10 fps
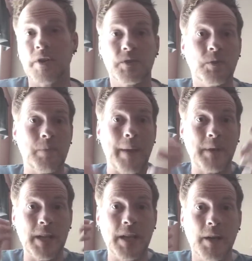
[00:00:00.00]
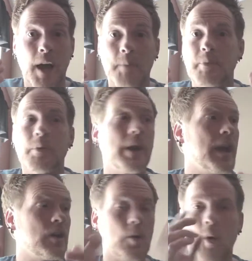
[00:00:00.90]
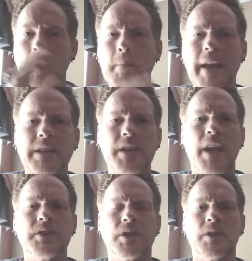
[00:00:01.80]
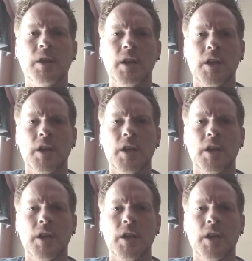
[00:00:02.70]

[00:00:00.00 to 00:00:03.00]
And so maybe a prayer or a meditation